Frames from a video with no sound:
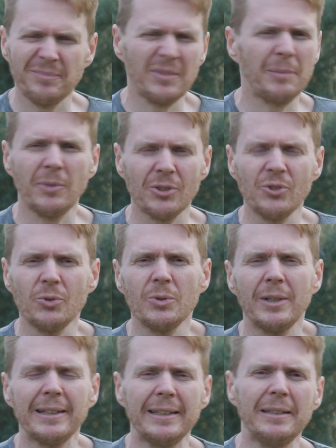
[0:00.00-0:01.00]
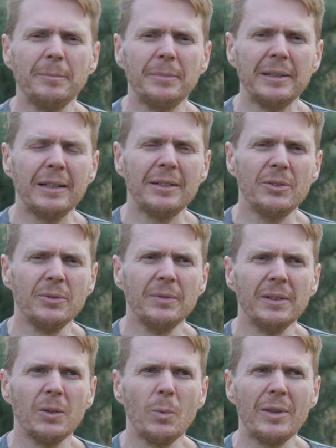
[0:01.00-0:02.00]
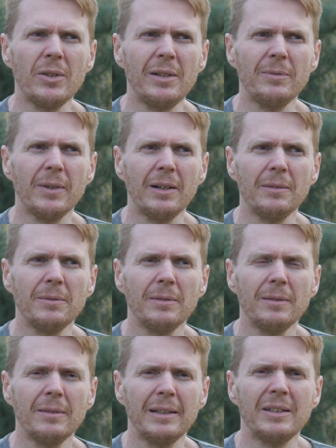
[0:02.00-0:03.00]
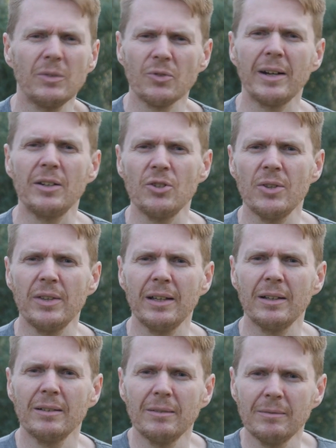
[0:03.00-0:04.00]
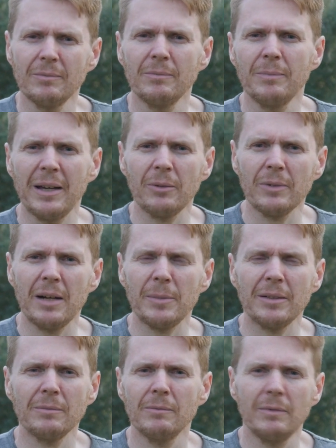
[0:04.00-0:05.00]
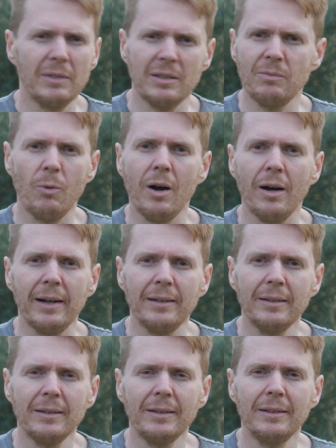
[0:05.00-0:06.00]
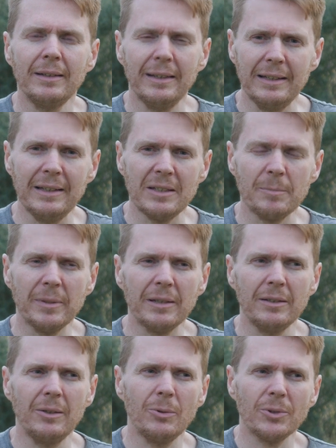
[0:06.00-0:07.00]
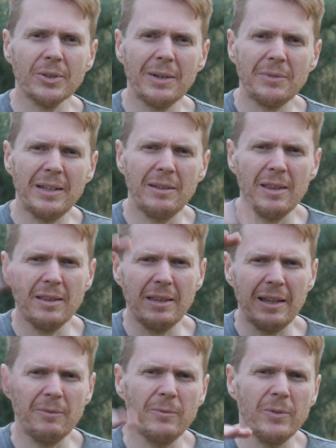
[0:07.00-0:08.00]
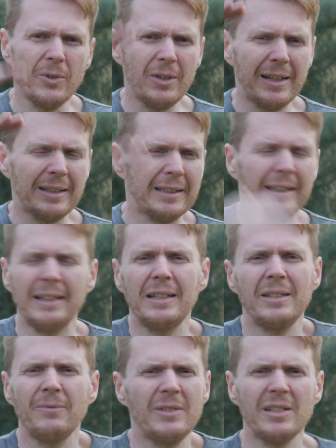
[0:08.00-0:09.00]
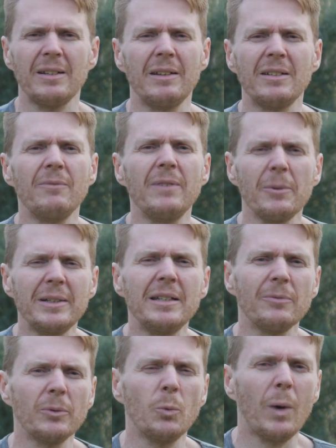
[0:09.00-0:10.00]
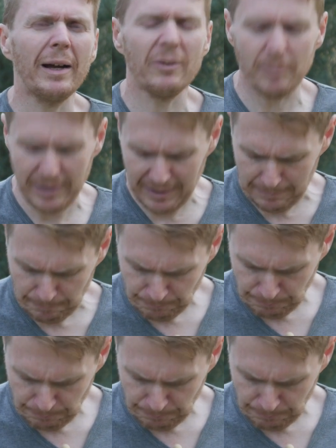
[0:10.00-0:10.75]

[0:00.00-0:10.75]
I'm not sure quite yet, but I do feel that 135, it's strange. You think panorama is wide. It is, but you also have to think vertically, and it's a very different way of being.